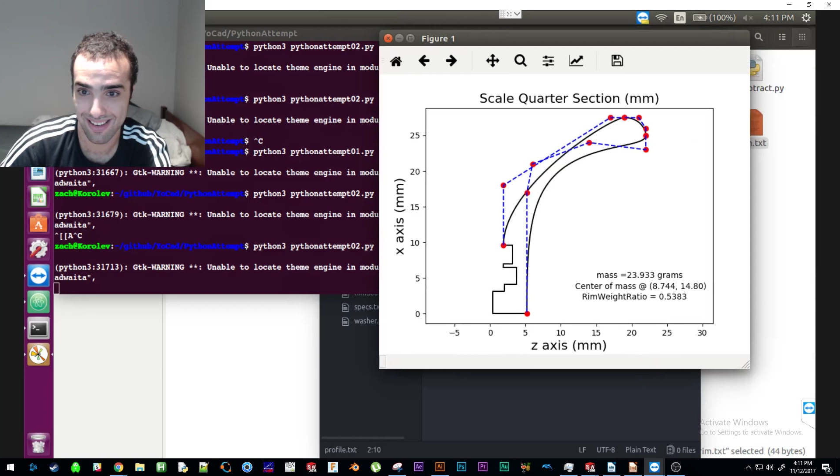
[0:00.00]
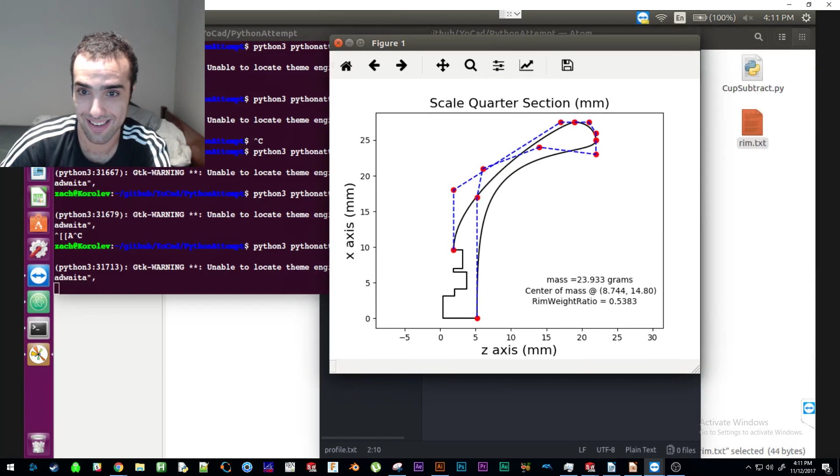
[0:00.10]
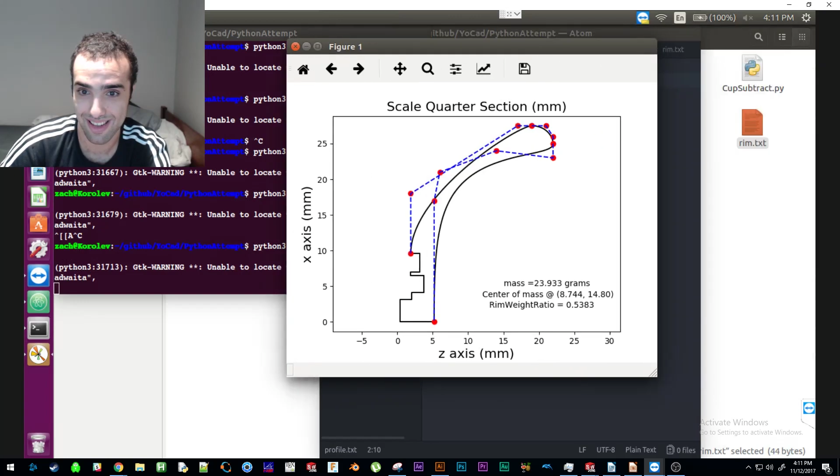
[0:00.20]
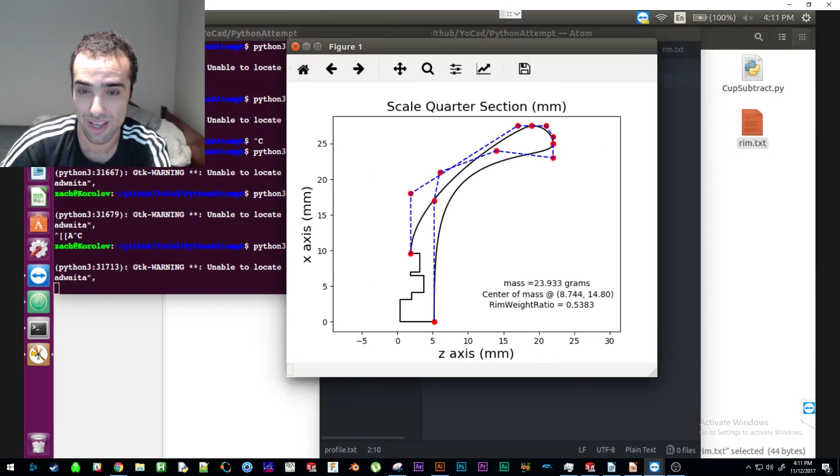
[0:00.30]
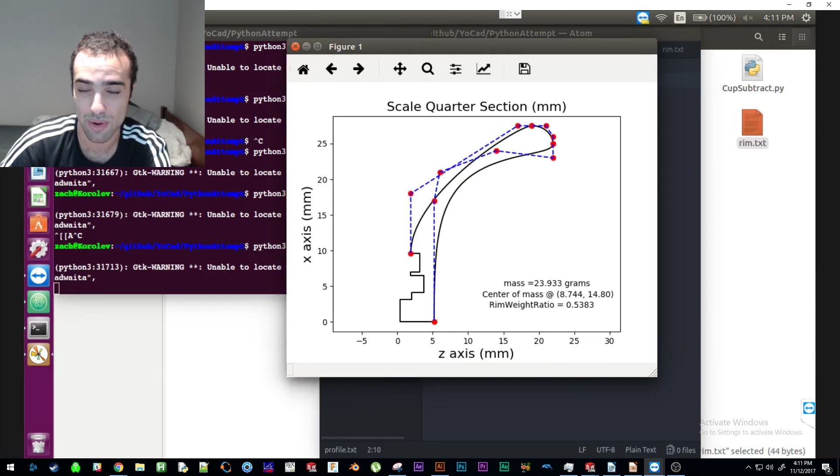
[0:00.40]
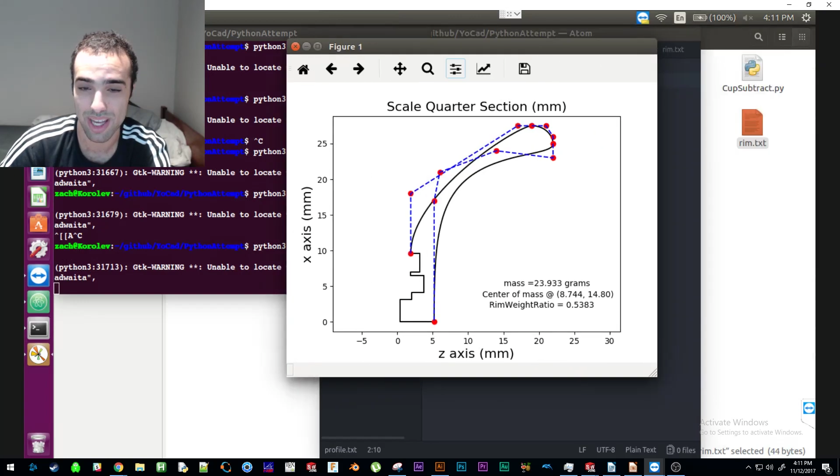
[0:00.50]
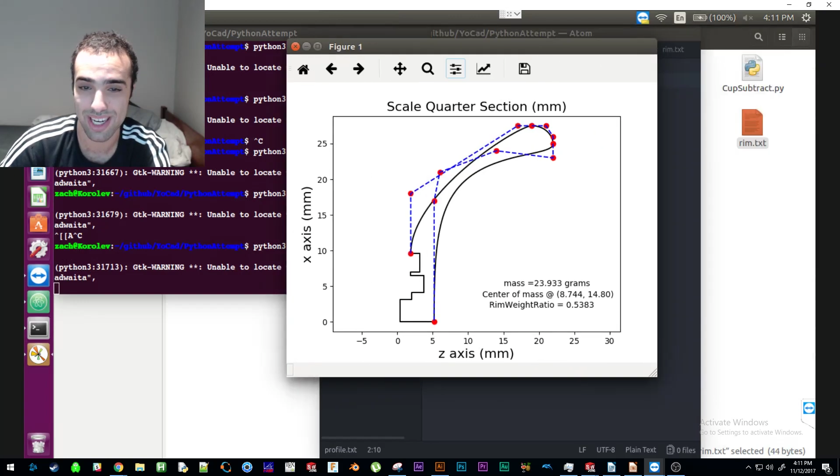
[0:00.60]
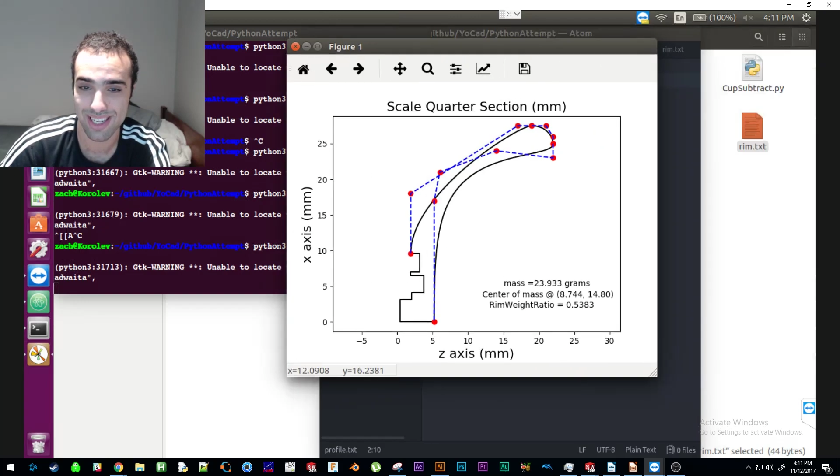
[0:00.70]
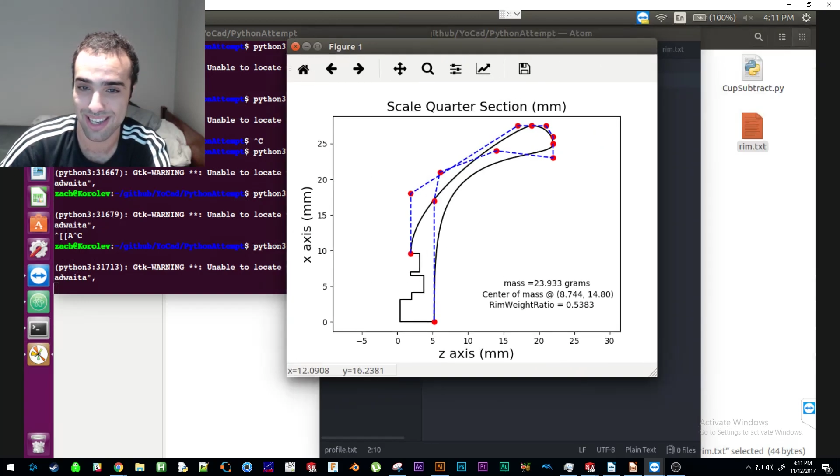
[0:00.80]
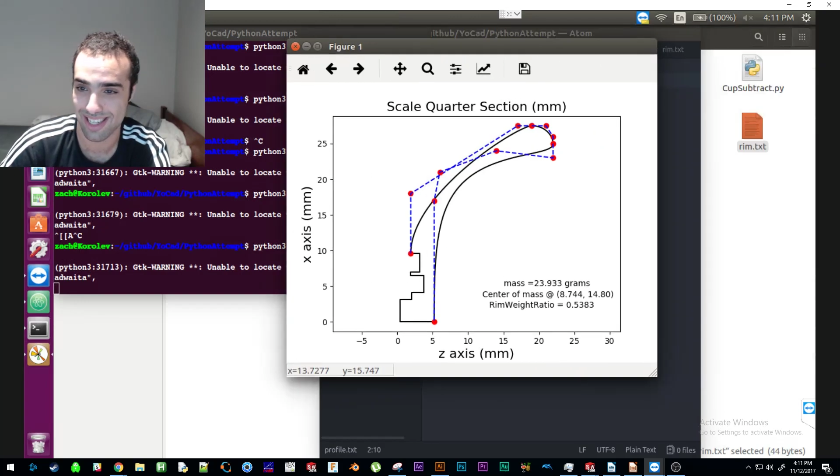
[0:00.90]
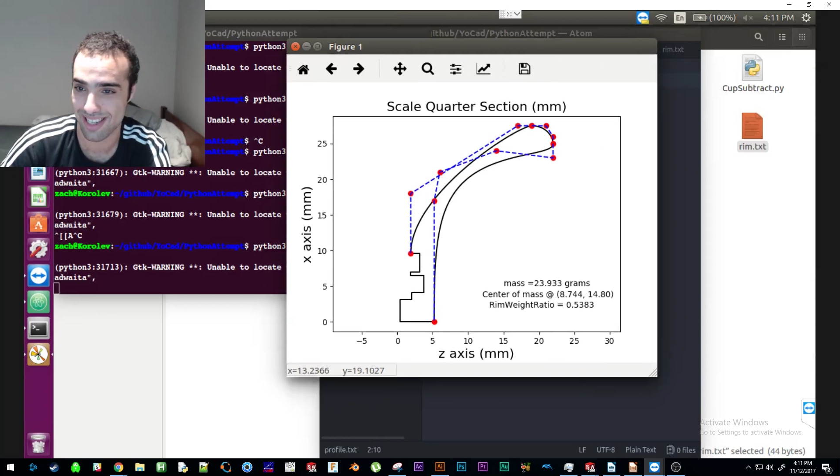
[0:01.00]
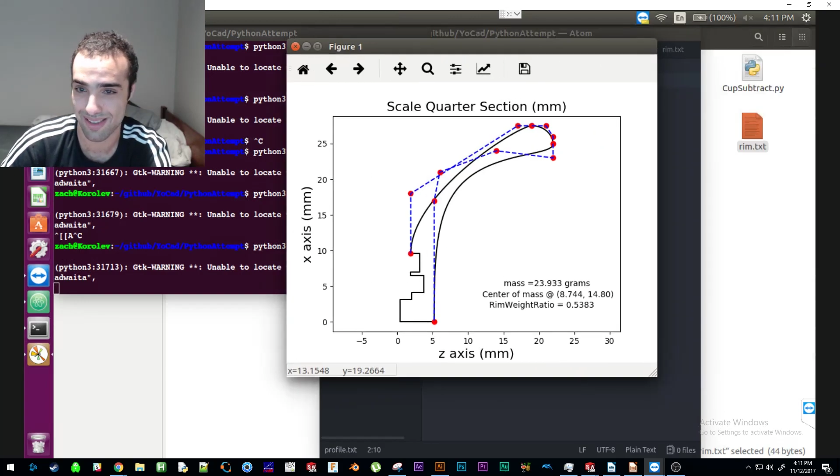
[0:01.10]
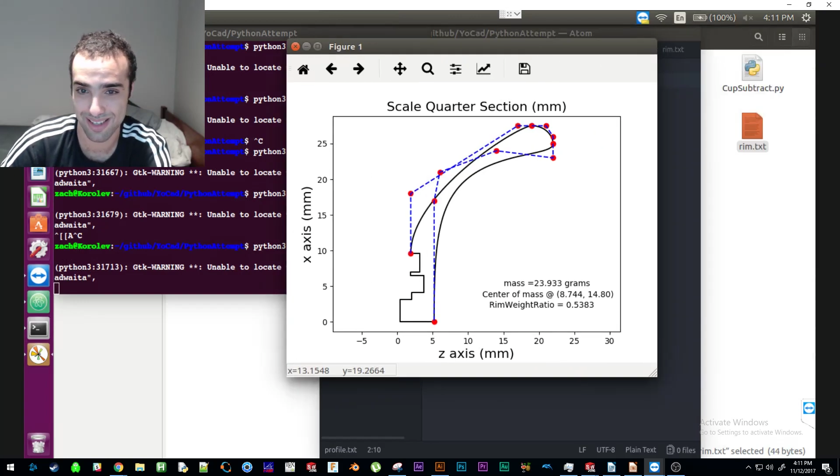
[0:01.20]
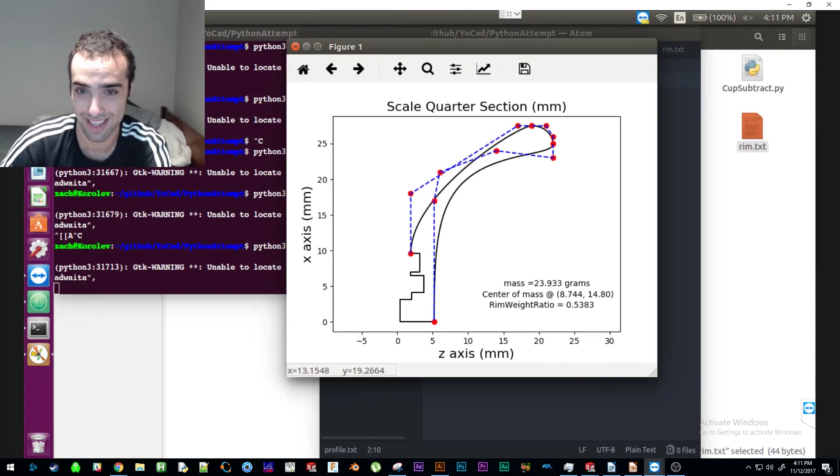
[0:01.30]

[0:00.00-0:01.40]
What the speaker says: You can just